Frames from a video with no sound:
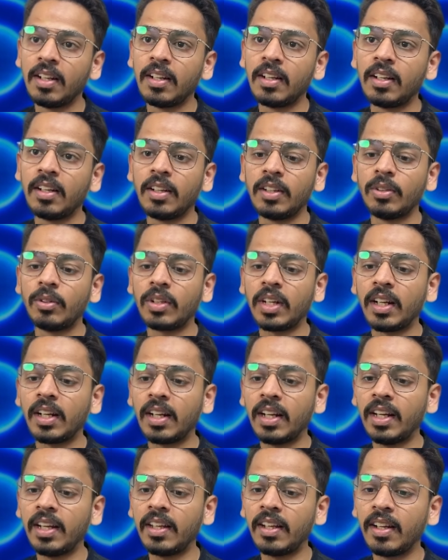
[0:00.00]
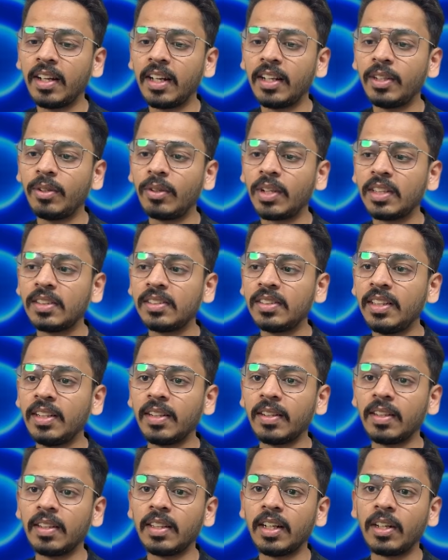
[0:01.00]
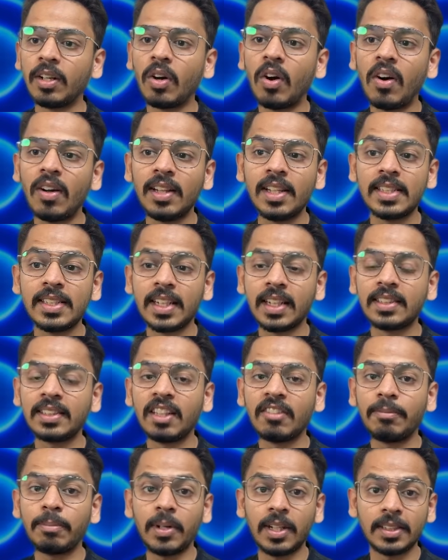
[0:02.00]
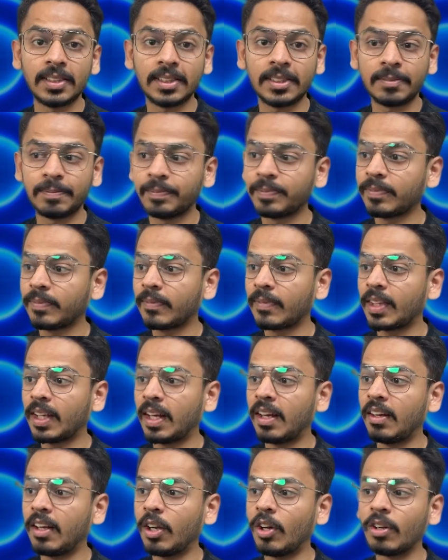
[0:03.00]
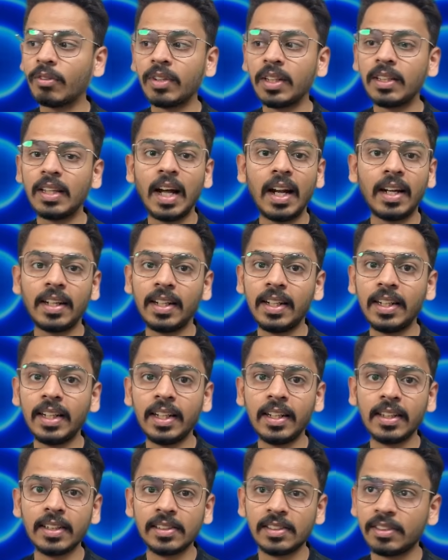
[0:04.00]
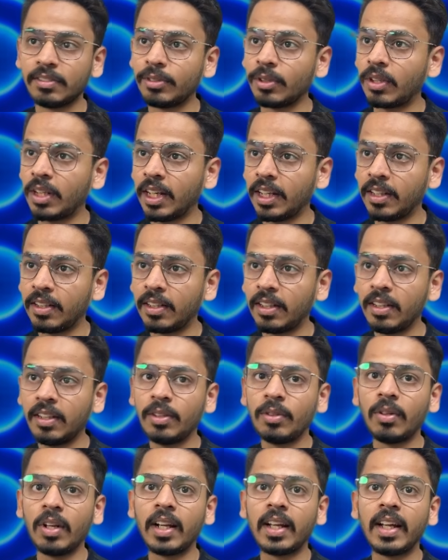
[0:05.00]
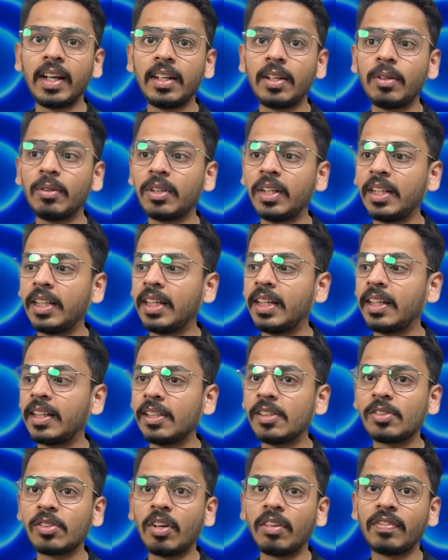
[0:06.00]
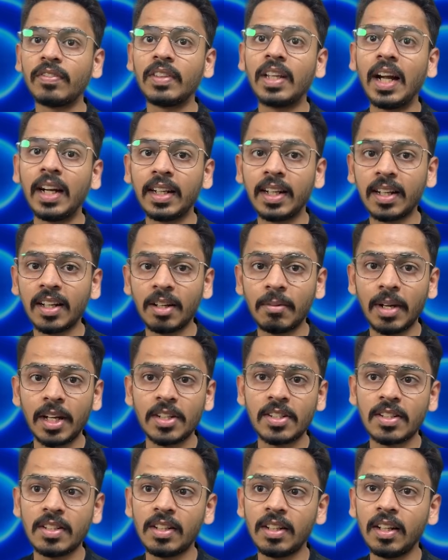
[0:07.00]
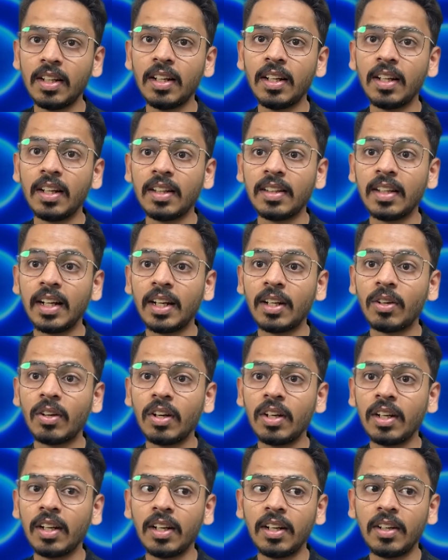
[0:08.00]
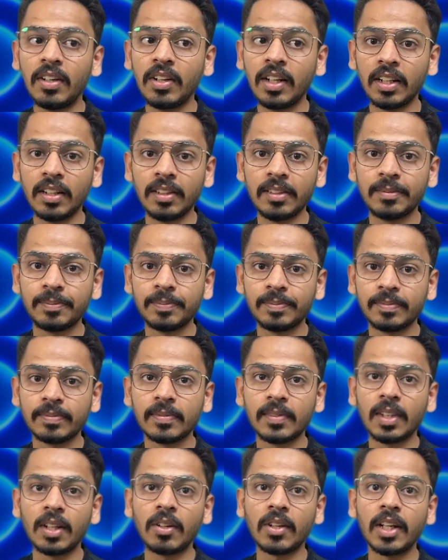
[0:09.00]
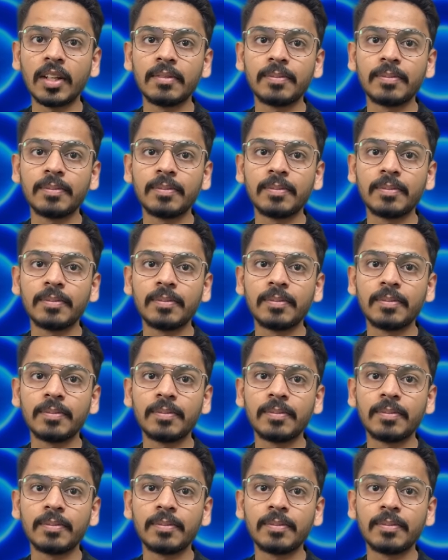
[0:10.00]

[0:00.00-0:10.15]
you can click here and you can see that all the checks have passed. Along with that details, if you click here, you will get to the details of that GitHub action that got triggered. Okay,